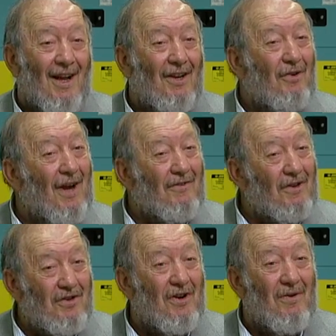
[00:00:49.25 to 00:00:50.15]
And you have
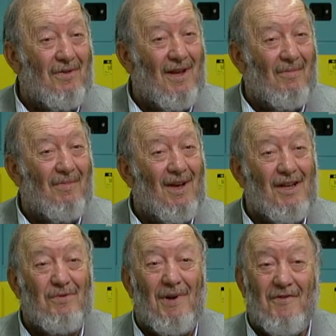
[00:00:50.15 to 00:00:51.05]
to show them,
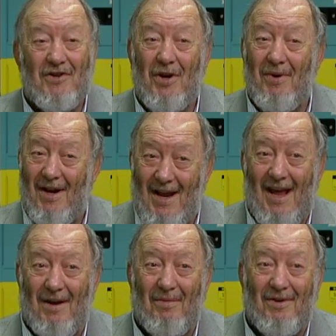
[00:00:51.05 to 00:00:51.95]
as we've shown in
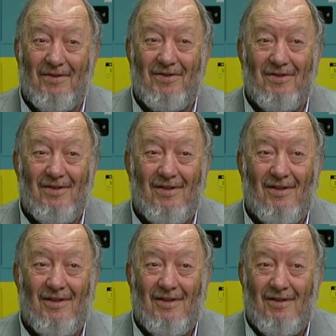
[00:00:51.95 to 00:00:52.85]
animals.
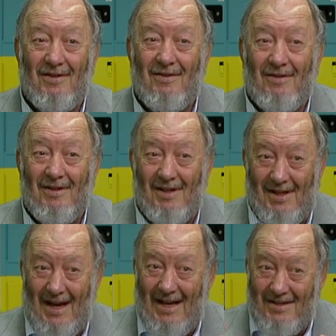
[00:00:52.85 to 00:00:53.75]

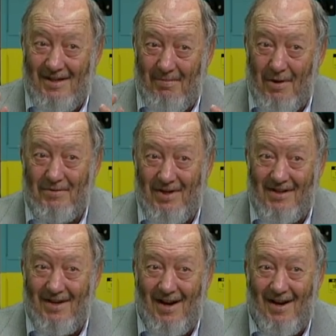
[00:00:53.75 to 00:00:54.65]
And that's the most
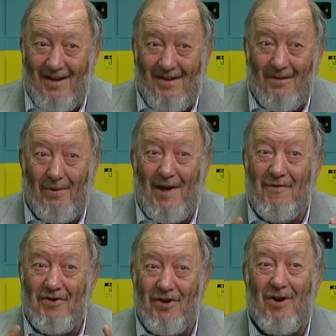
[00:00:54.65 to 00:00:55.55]
exciting thing.
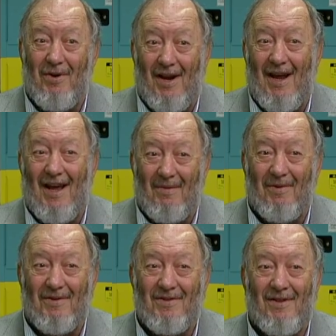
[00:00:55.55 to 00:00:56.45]
We've shown in
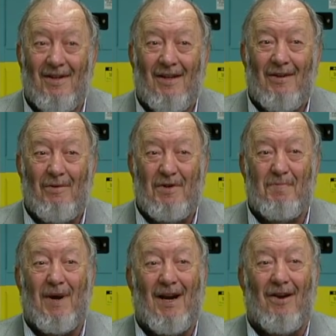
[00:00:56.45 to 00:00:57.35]
animals with
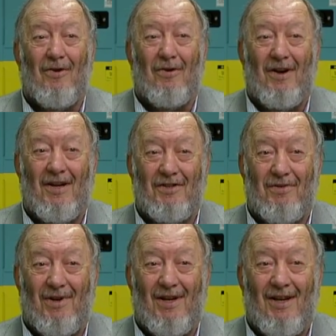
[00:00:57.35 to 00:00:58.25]
spinal cord
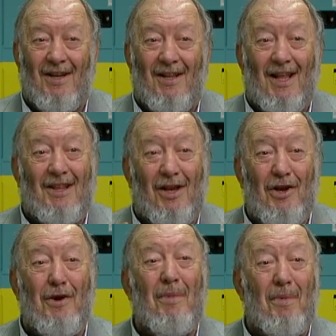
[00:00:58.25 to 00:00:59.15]
injury that the
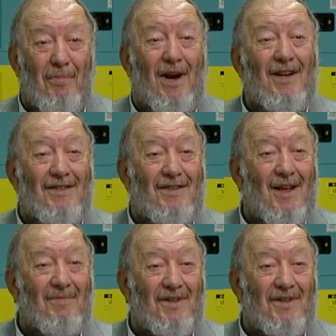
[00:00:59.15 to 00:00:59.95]
human brain stem